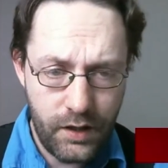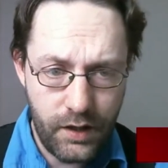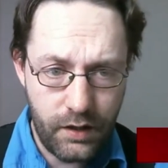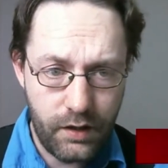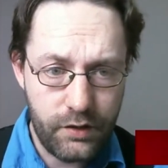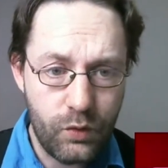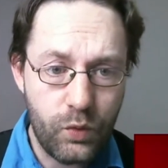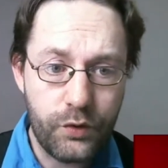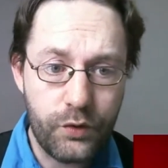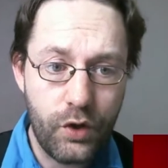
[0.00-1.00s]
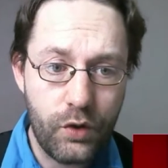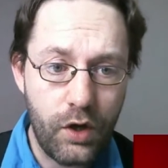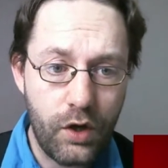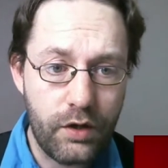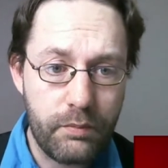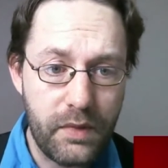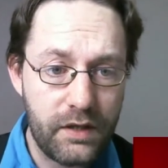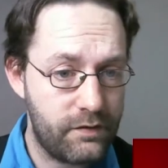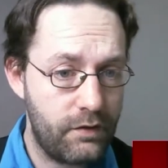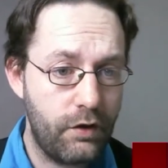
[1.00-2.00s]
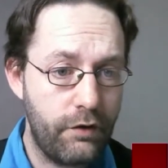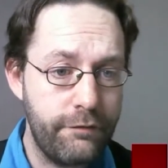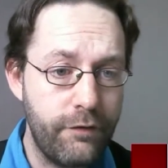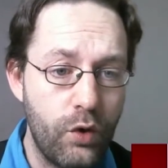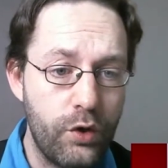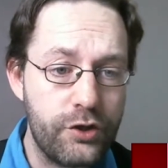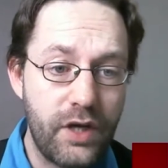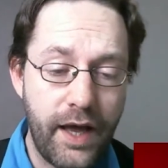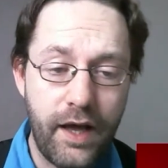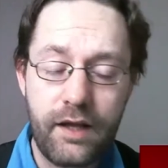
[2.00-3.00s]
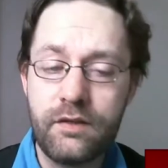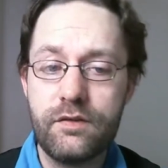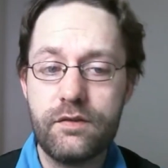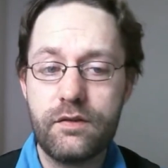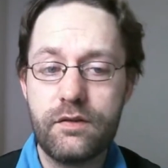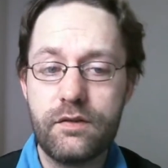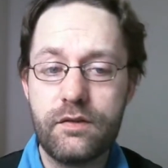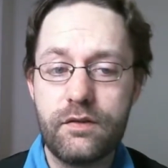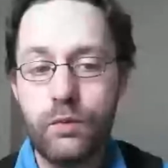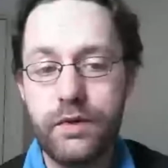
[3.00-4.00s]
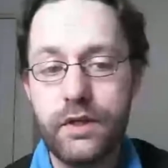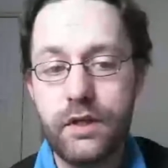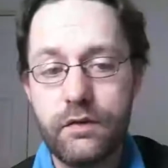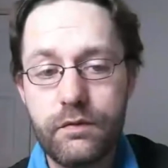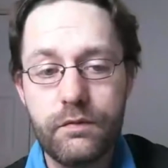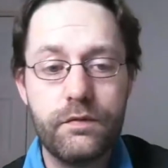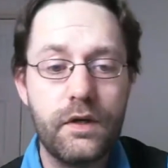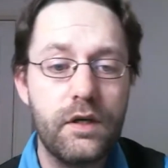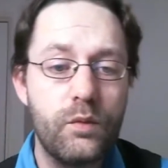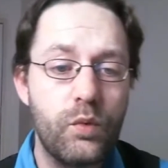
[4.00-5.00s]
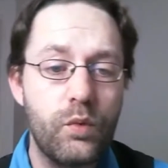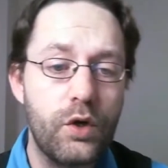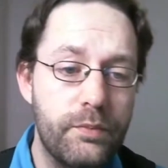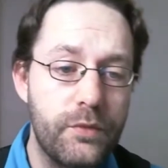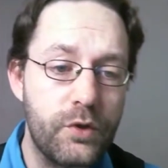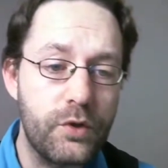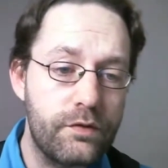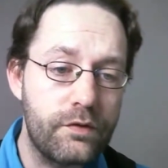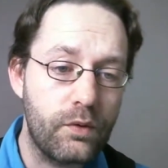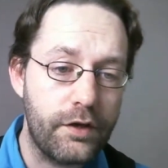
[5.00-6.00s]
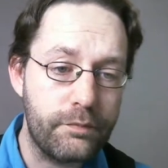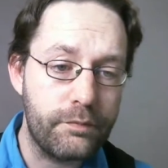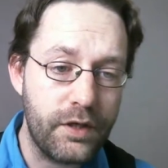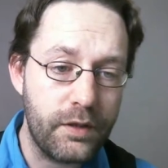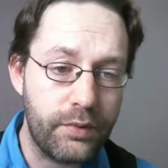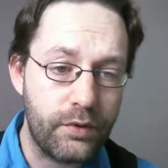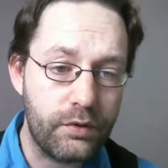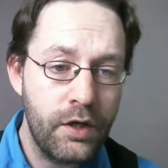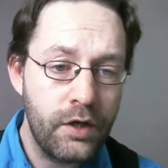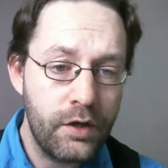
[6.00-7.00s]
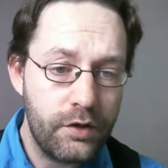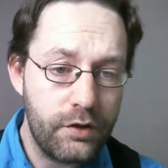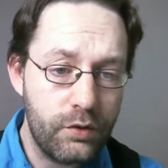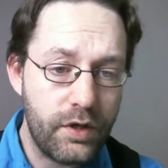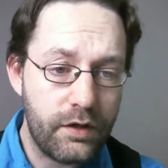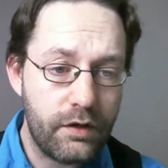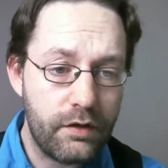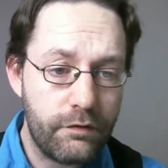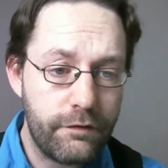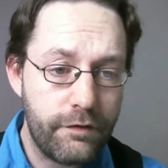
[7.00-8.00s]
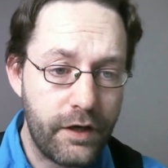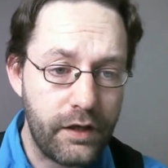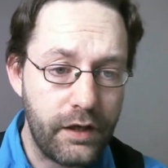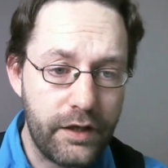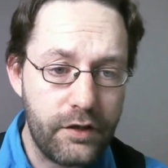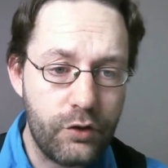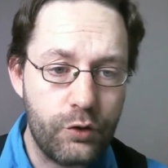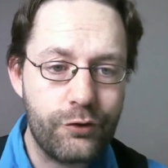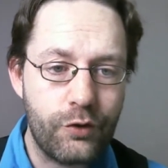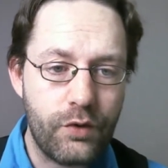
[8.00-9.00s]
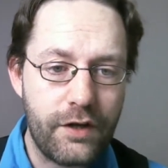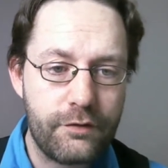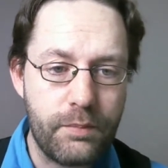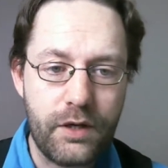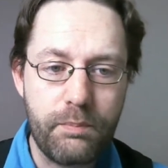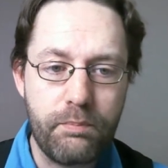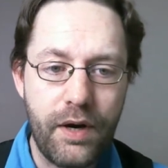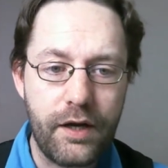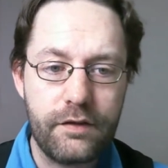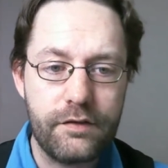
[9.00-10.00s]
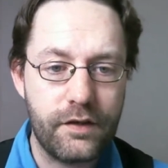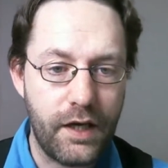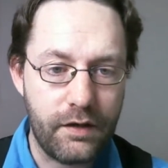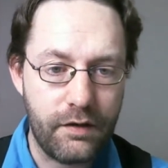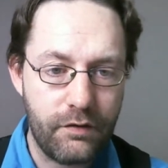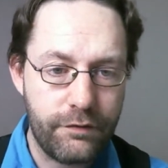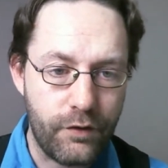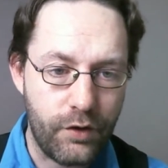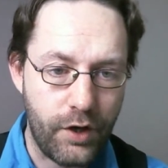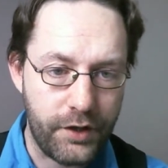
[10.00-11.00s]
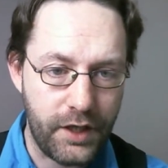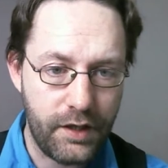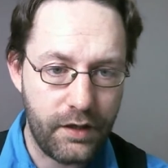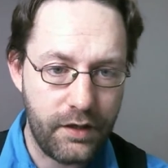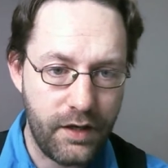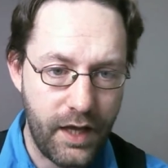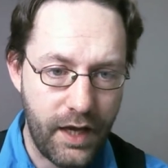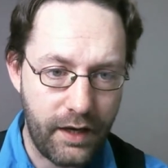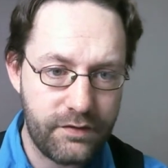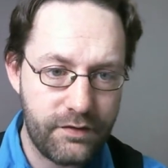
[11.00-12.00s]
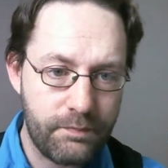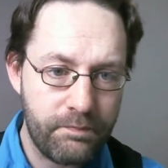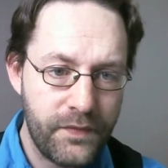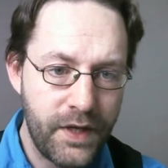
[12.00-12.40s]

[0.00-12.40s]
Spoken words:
You will no longer miss a forge, and this will be very welcome news to a lot of people, you can finally use your Raspberry Pis again for running NXT.